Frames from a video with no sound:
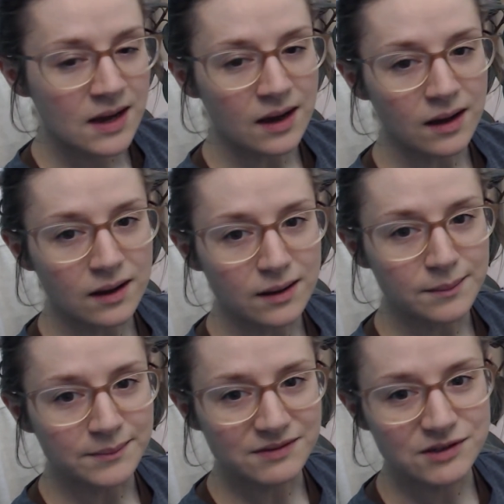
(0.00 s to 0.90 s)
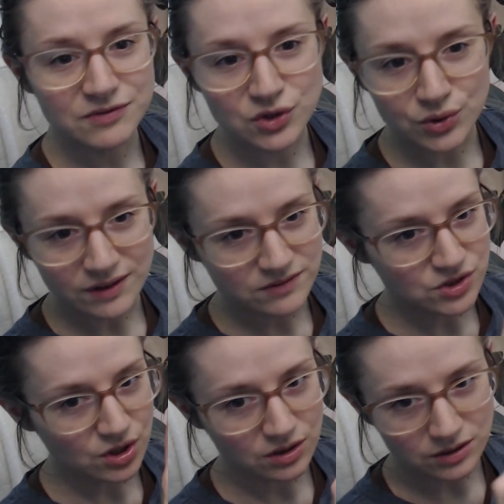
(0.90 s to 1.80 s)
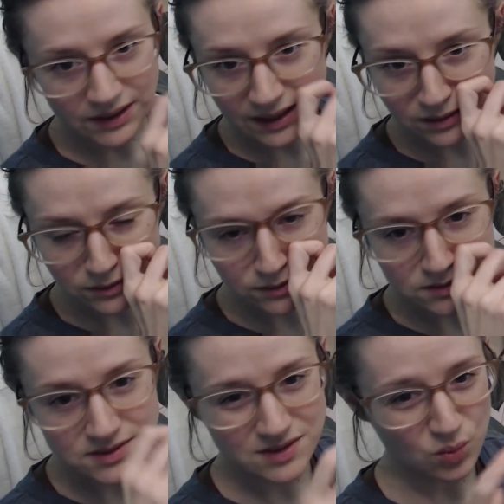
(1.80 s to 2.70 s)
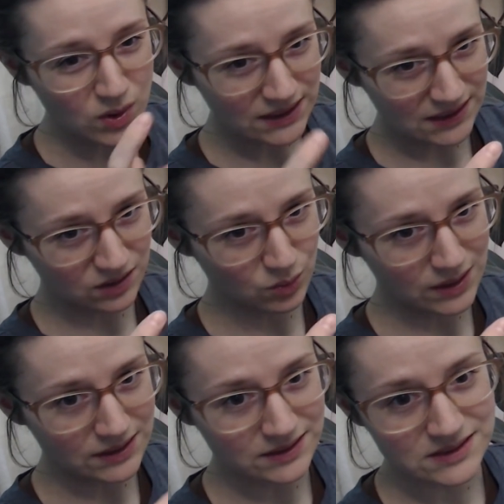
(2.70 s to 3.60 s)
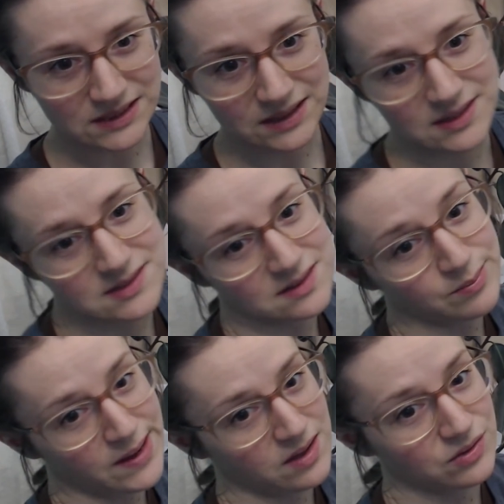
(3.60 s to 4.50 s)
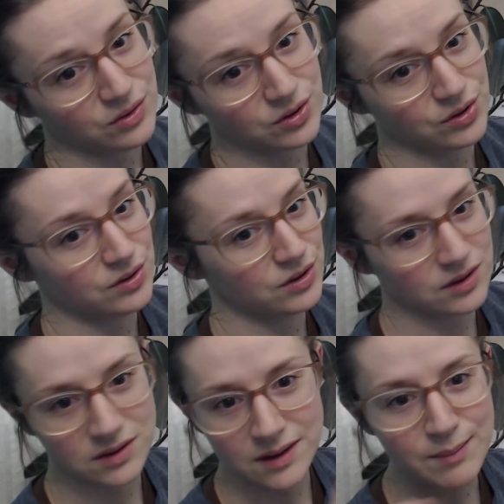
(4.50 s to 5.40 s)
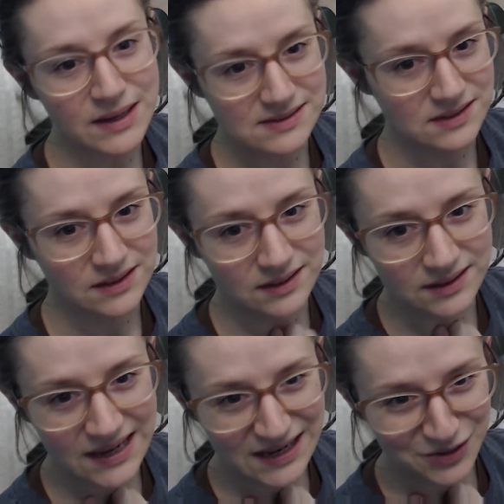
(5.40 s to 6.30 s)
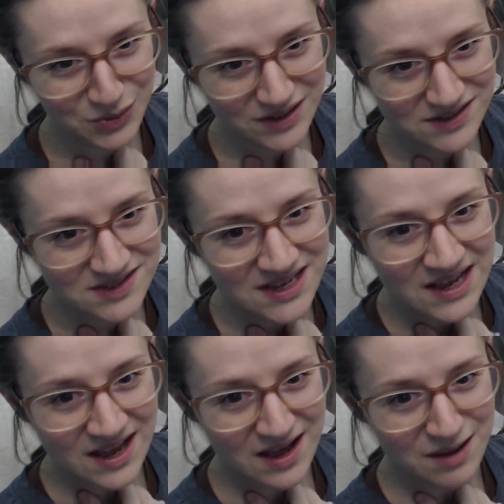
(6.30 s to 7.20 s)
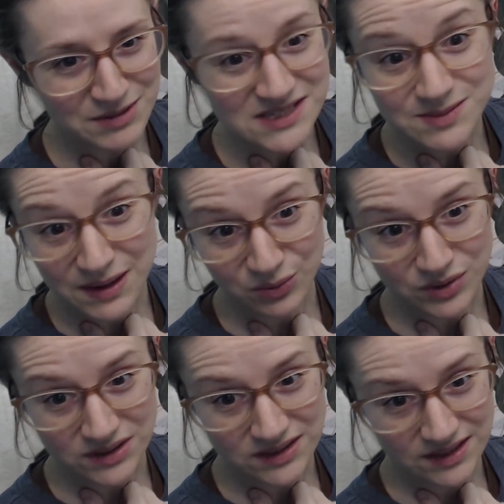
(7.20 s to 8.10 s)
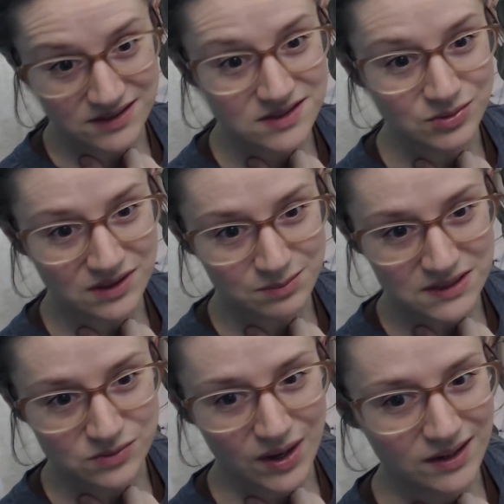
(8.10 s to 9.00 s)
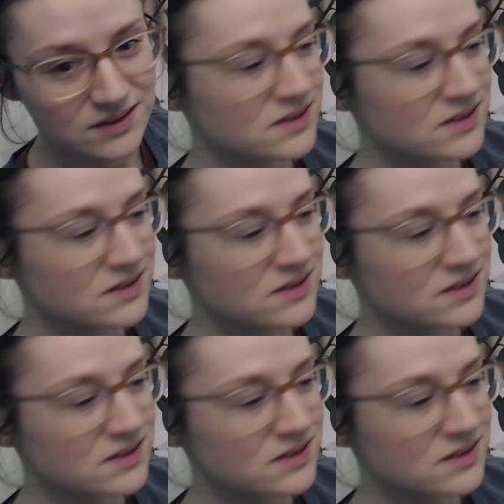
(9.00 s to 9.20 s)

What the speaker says: Even if you don't have the taller candles, the one little one and the tea lights in the bath are going to look amazing anyways, and smell really nice with the beeswax.